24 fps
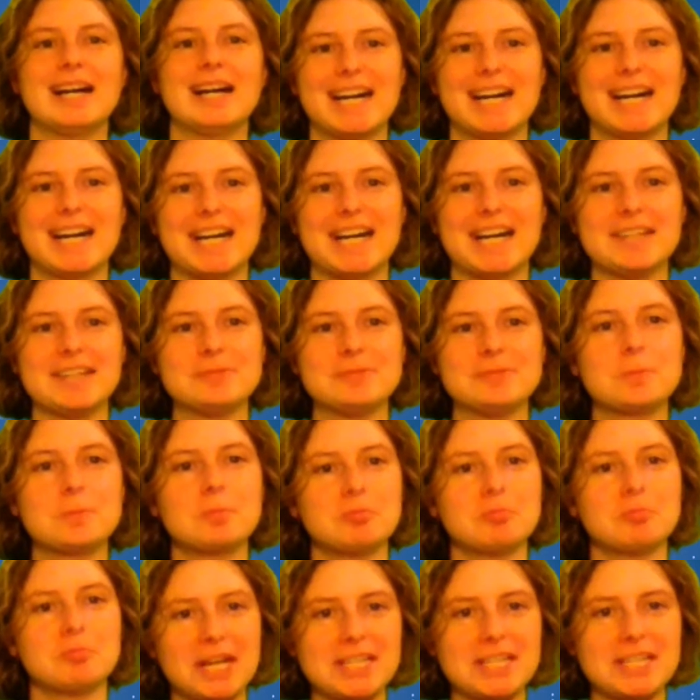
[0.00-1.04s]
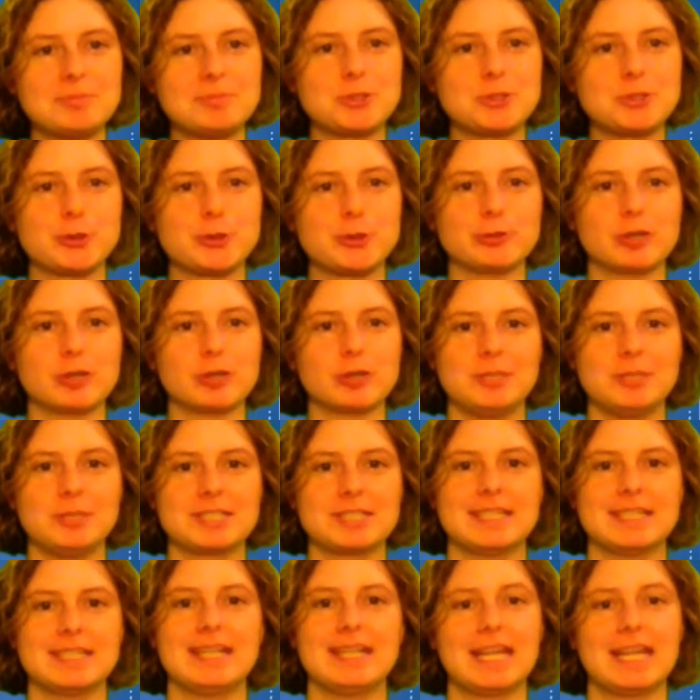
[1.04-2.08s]
Hi, my name is Drew
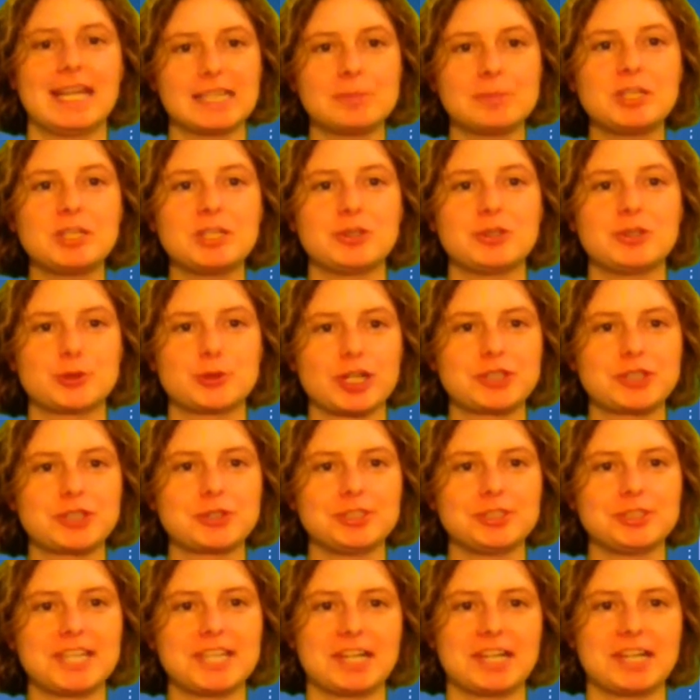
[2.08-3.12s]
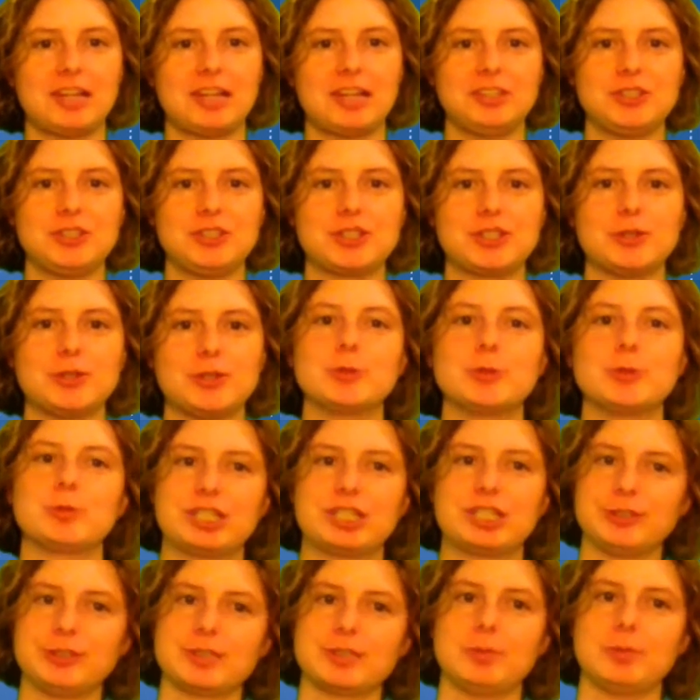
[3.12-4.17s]
Robinson and I'm an instructional technology coach with
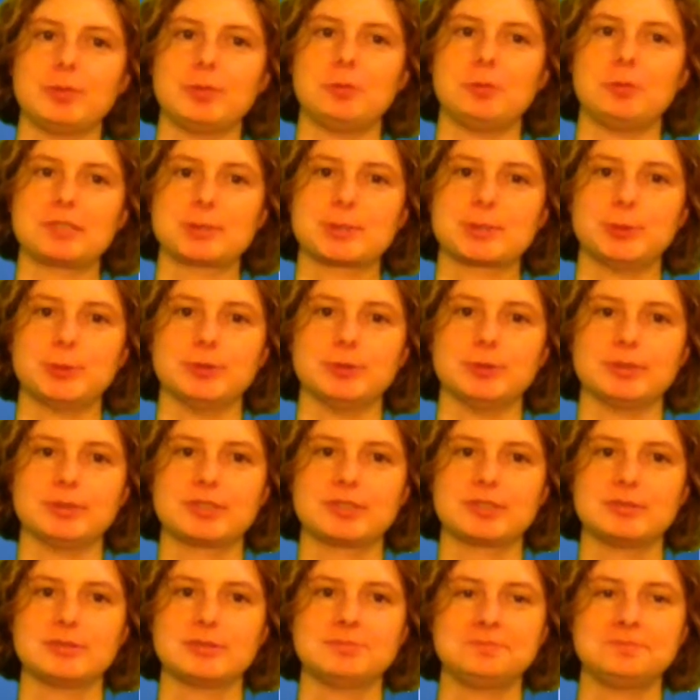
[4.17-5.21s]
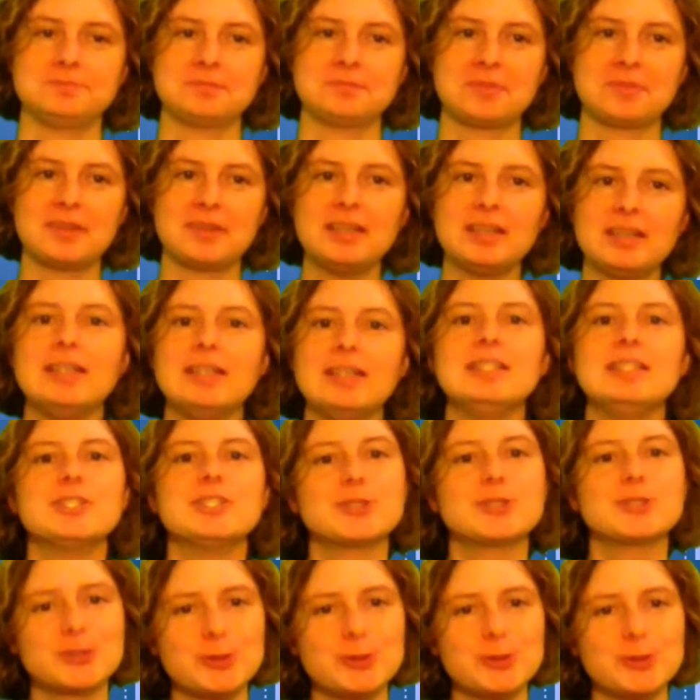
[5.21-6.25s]
Tulsa Public Schools.
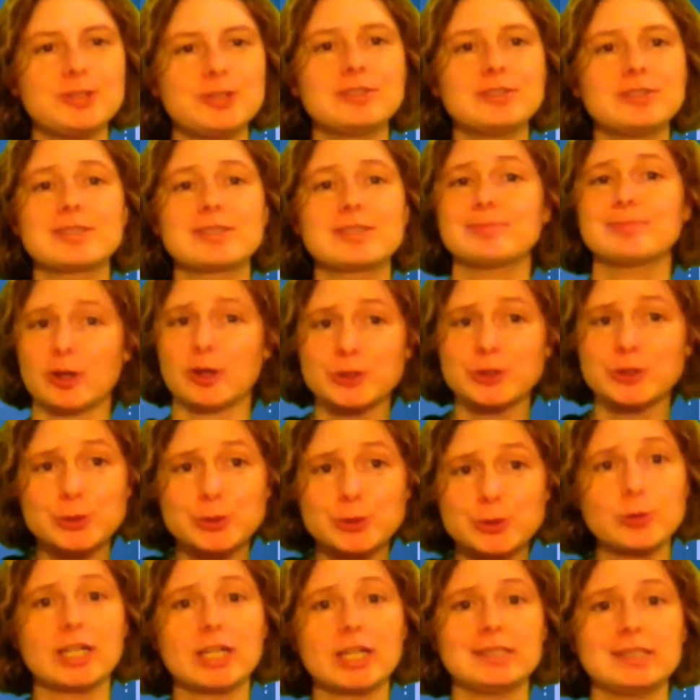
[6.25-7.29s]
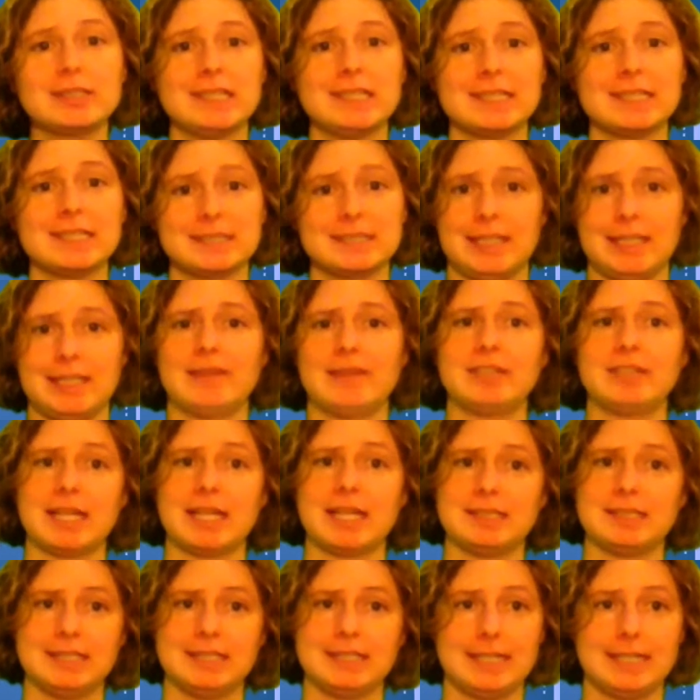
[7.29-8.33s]
Students are struggling to navigate
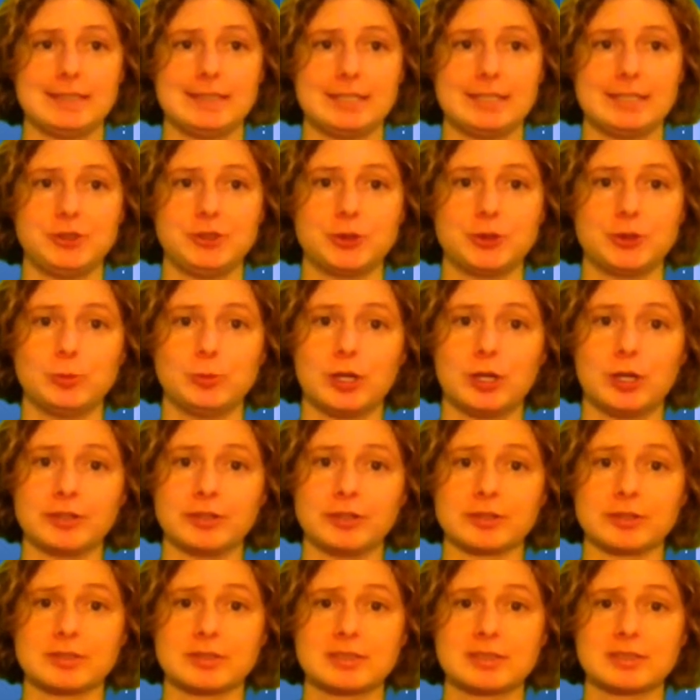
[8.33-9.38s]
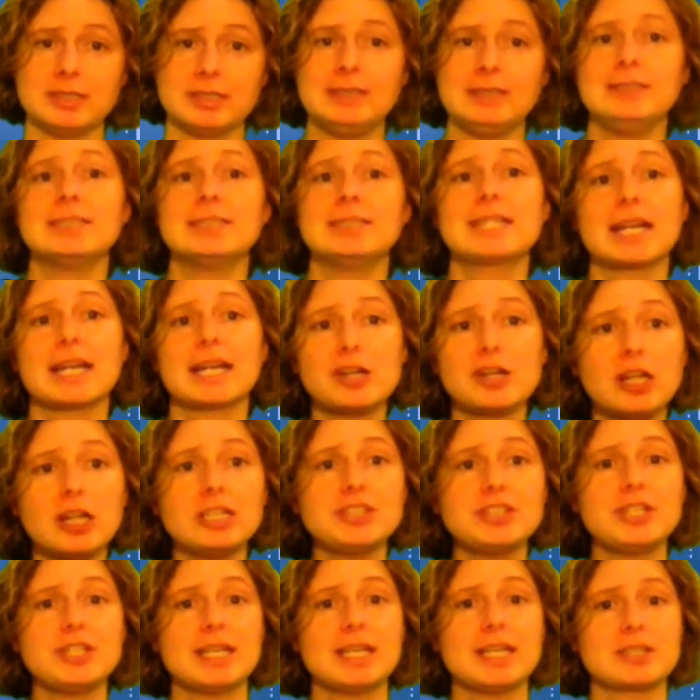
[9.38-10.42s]
today's digital waters.
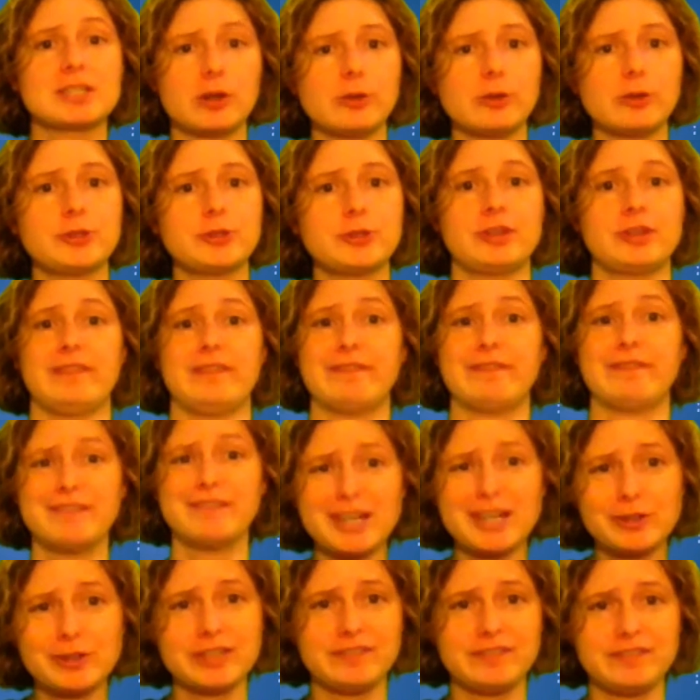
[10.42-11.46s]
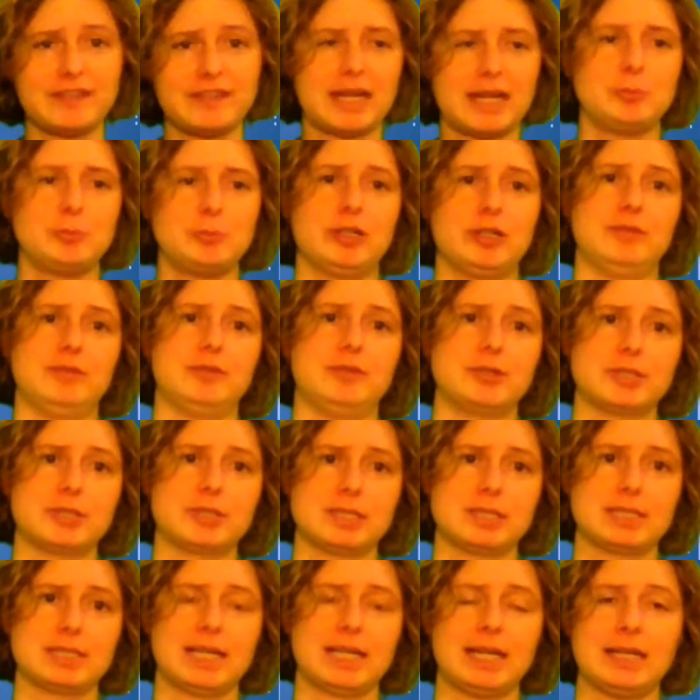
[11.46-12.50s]
Technology has altered the very fabric of our
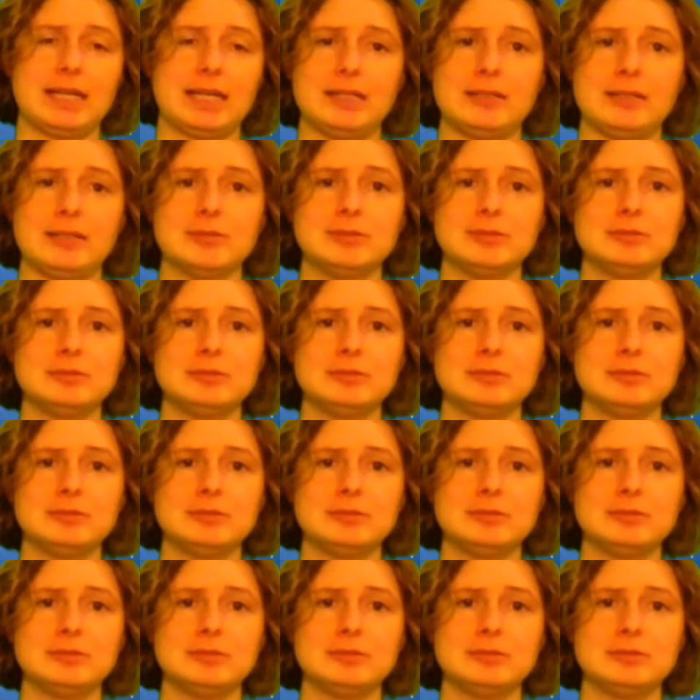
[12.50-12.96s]
society.